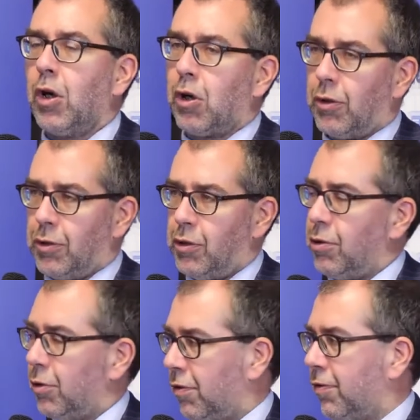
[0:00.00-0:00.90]
a
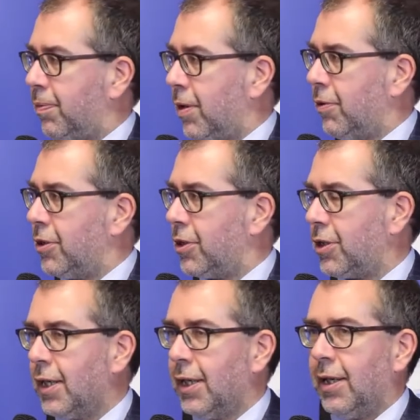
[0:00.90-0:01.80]
concert of
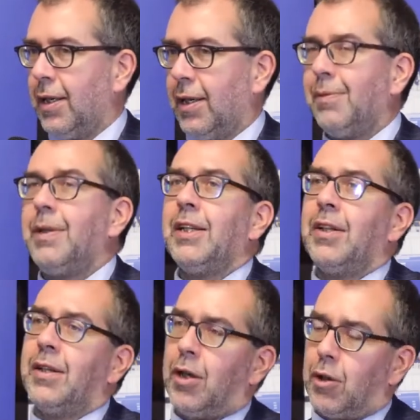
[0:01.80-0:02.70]
powers. And we
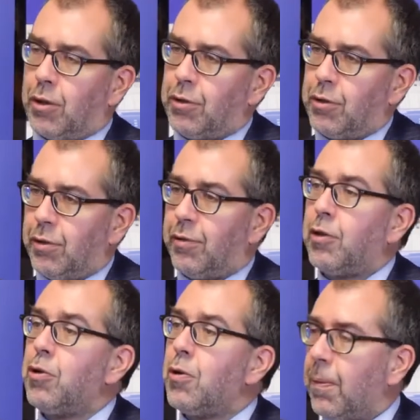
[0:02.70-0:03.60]
had an, a concert
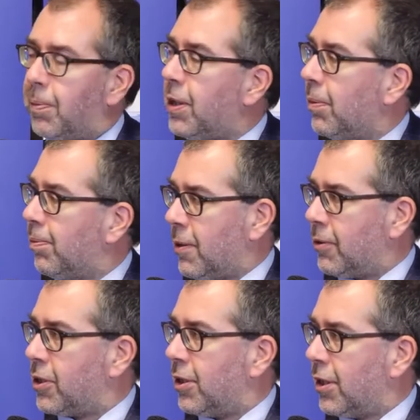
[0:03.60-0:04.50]
of the European
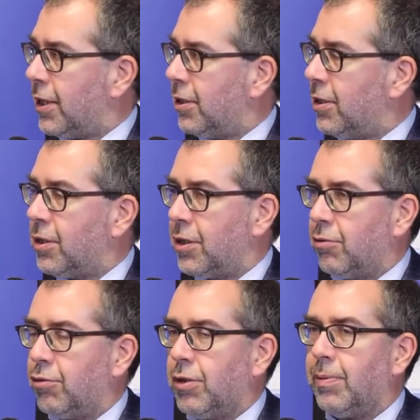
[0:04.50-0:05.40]
powers in the 19th
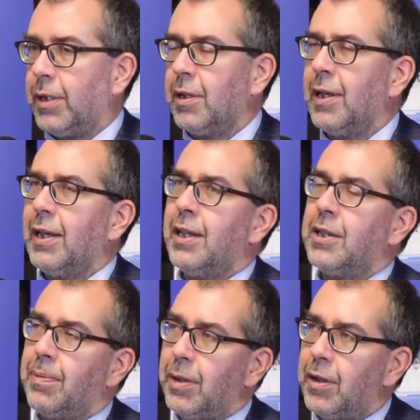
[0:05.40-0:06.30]
century, but
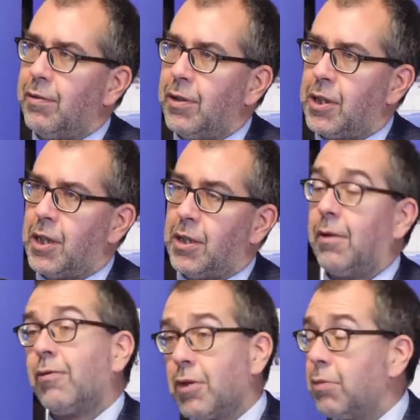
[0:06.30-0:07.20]
it's a bit different in
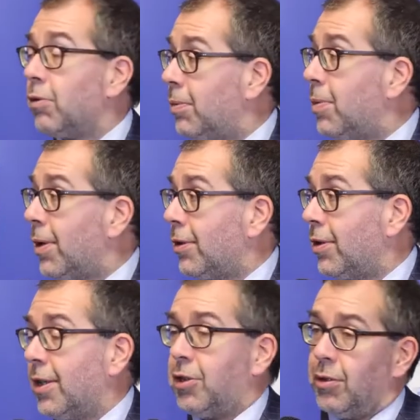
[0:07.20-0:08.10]
of course, it would be
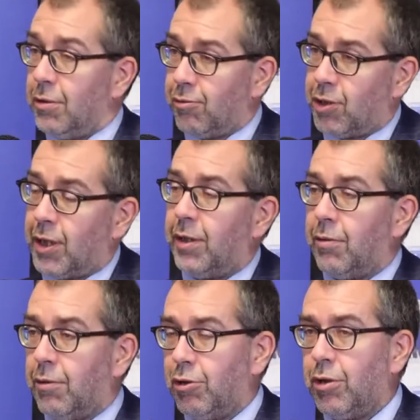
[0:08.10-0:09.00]
multinational
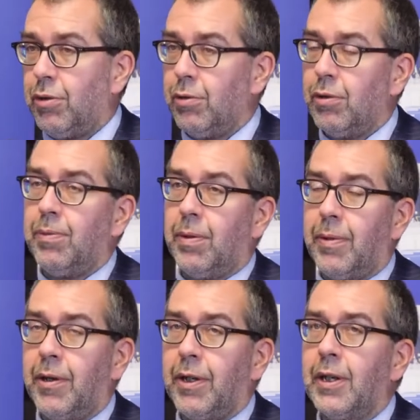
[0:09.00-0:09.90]
China, Russia, Europe,
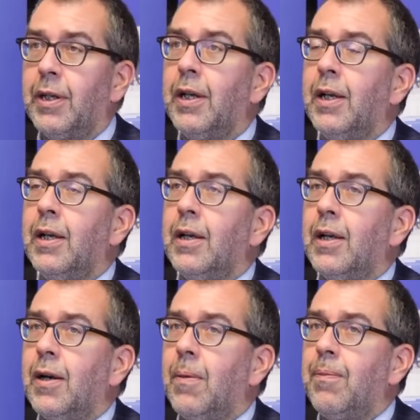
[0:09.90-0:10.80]
America.
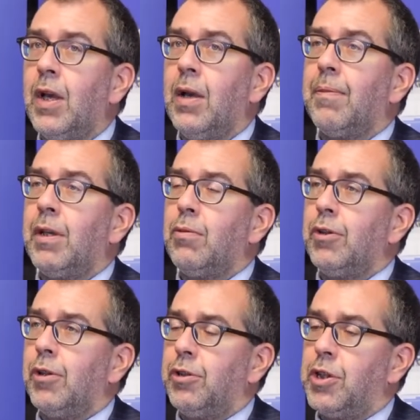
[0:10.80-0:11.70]
Um, but it
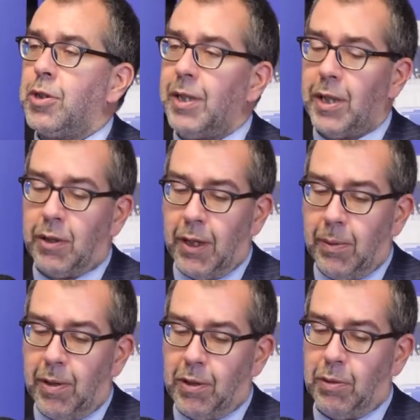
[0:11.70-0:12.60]
would not just be the
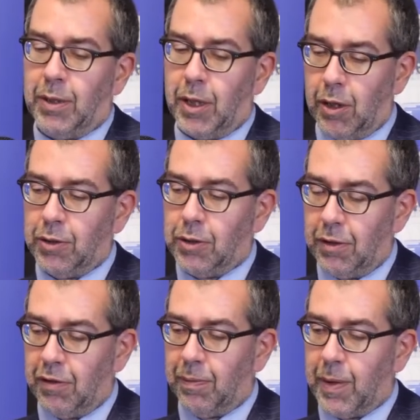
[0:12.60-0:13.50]
great powers, it would be a
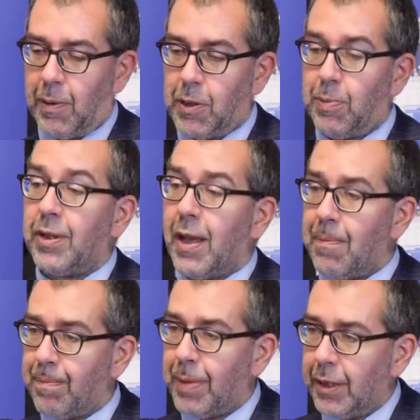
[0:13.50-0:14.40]
concert of powers, but
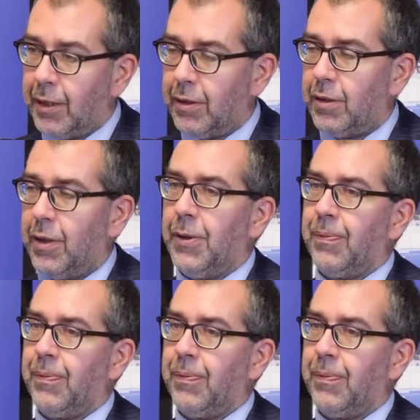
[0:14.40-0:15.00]
embedded